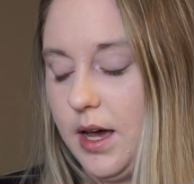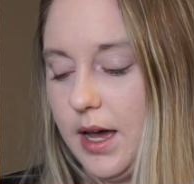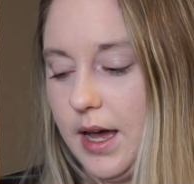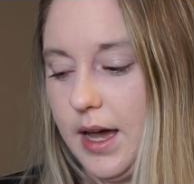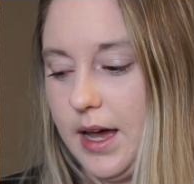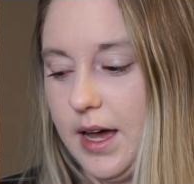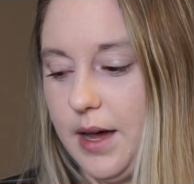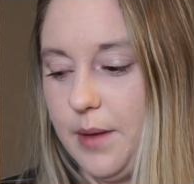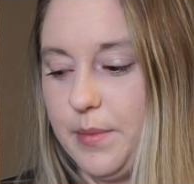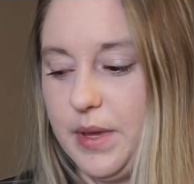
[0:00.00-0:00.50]

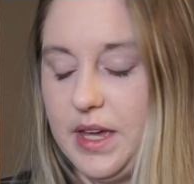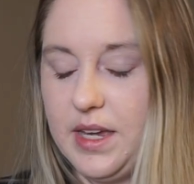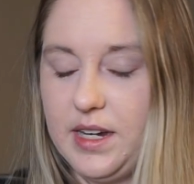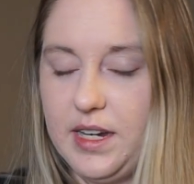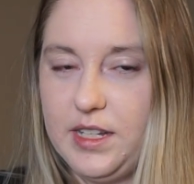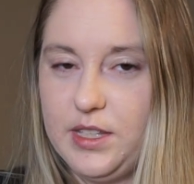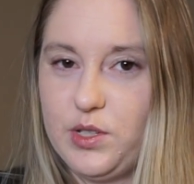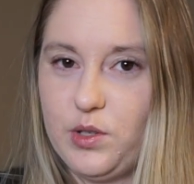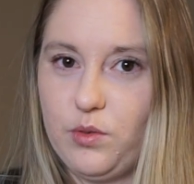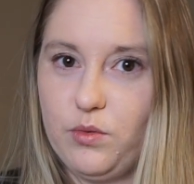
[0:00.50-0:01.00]
And
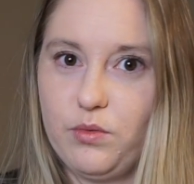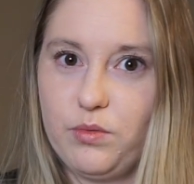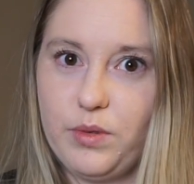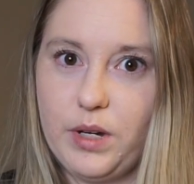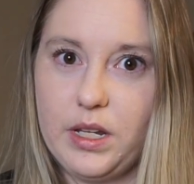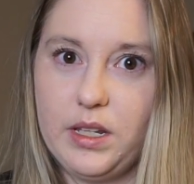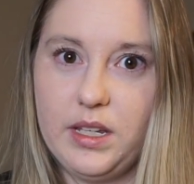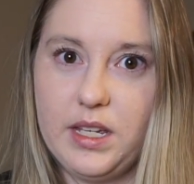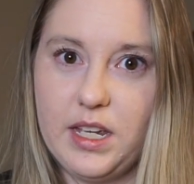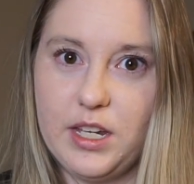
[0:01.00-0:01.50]
it's
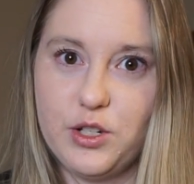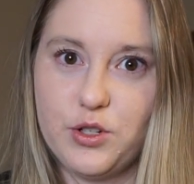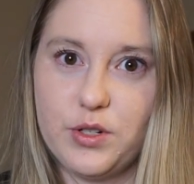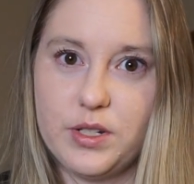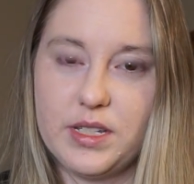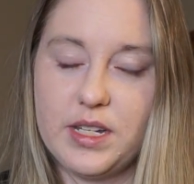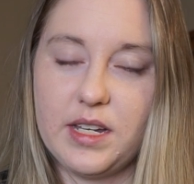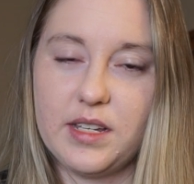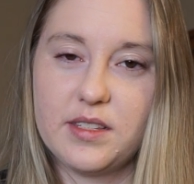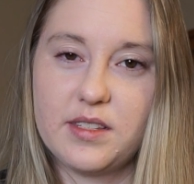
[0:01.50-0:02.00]
really
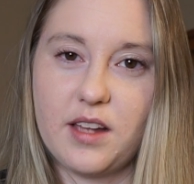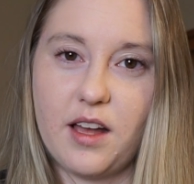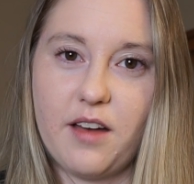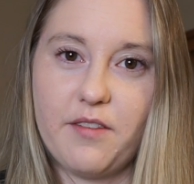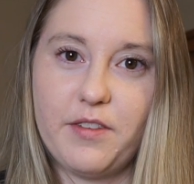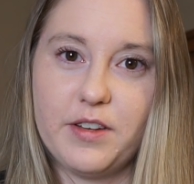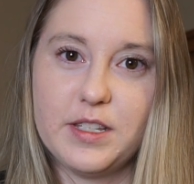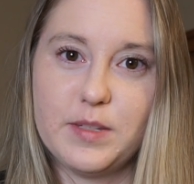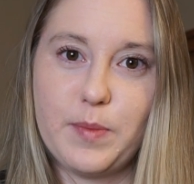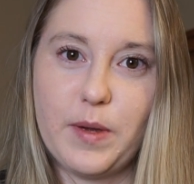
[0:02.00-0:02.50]
interesting stuff,
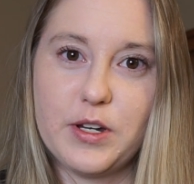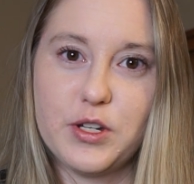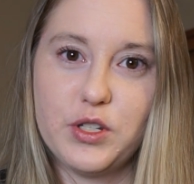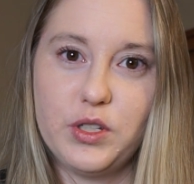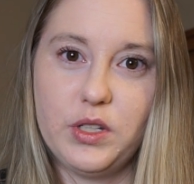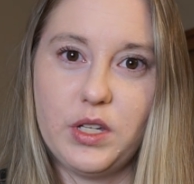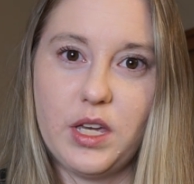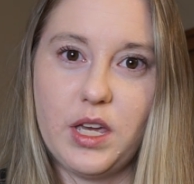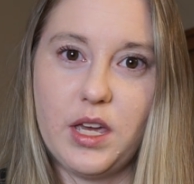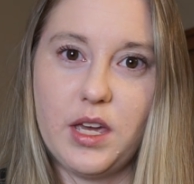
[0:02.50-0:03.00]

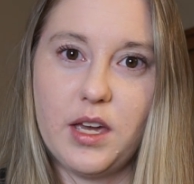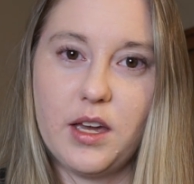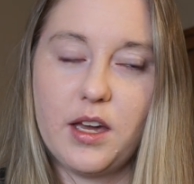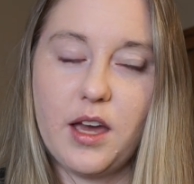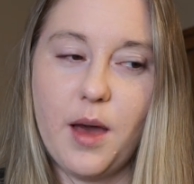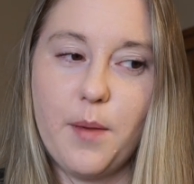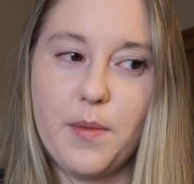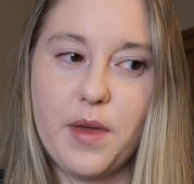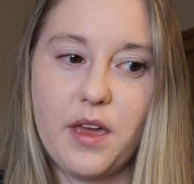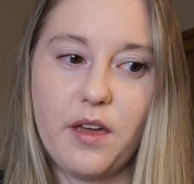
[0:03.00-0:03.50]
especially
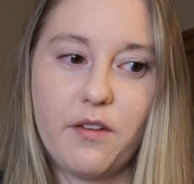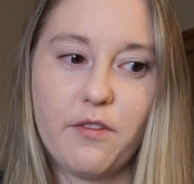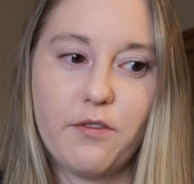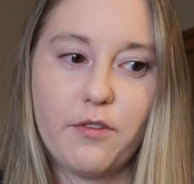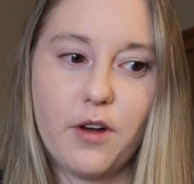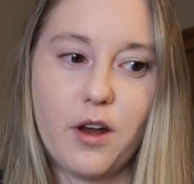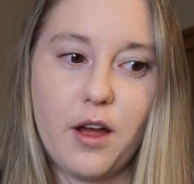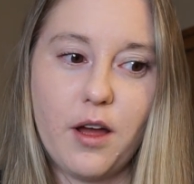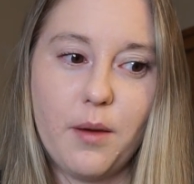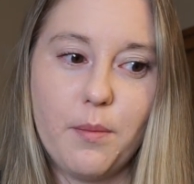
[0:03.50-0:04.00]
coming
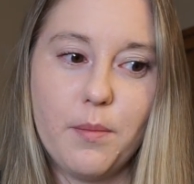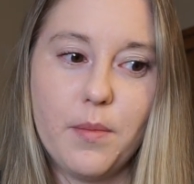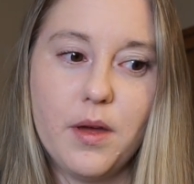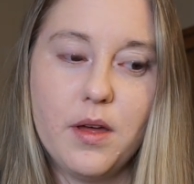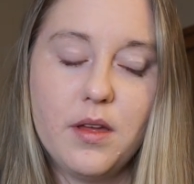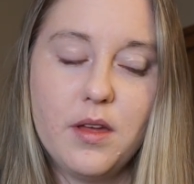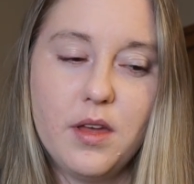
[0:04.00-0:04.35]
from